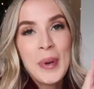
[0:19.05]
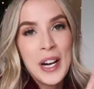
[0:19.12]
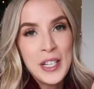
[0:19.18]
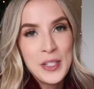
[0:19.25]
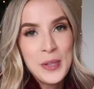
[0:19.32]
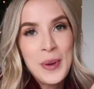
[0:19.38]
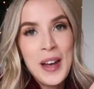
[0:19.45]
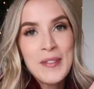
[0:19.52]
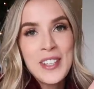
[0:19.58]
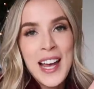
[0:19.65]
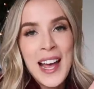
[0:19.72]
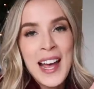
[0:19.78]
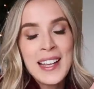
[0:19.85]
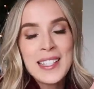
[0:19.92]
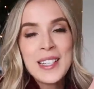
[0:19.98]
But I do have to
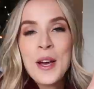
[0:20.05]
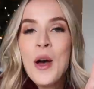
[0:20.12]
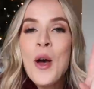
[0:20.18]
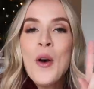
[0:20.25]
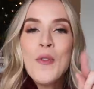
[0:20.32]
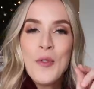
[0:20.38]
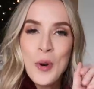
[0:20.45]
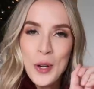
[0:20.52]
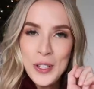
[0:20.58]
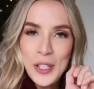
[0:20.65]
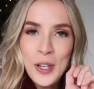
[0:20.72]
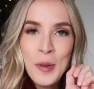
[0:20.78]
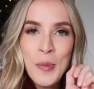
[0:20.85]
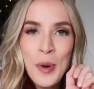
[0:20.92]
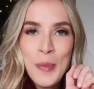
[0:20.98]
ask for a
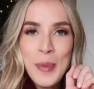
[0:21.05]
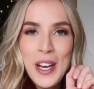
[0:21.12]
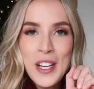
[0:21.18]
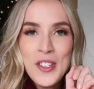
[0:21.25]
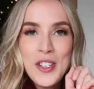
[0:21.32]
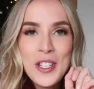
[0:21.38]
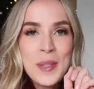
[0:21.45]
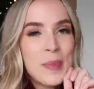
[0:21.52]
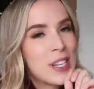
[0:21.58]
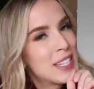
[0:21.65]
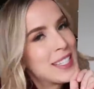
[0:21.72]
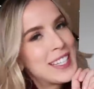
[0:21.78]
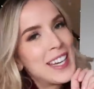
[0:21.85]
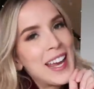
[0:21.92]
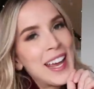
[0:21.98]
little more patience
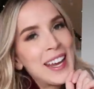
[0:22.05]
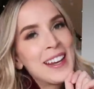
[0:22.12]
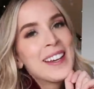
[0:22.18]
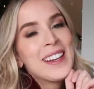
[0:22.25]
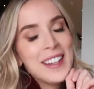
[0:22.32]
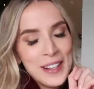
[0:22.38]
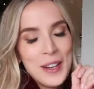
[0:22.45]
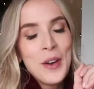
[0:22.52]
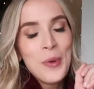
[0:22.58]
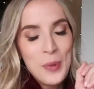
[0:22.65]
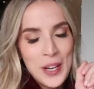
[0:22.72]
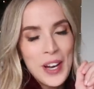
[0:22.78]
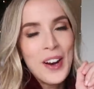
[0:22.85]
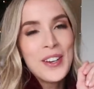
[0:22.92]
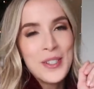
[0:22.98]
because today
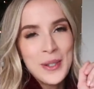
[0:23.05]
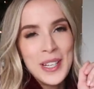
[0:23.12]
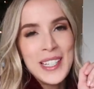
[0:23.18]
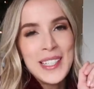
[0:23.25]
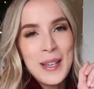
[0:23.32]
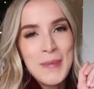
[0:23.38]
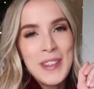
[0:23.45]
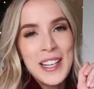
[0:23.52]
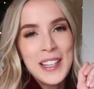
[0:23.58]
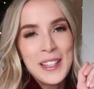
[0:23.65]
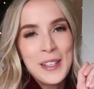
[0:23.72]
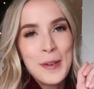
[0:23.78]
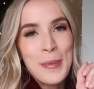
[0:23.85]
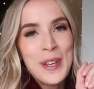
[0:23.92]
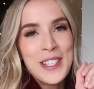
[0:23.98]
we are doing something a
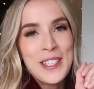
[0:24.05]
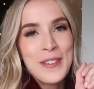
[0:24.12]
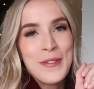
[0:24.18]
little bit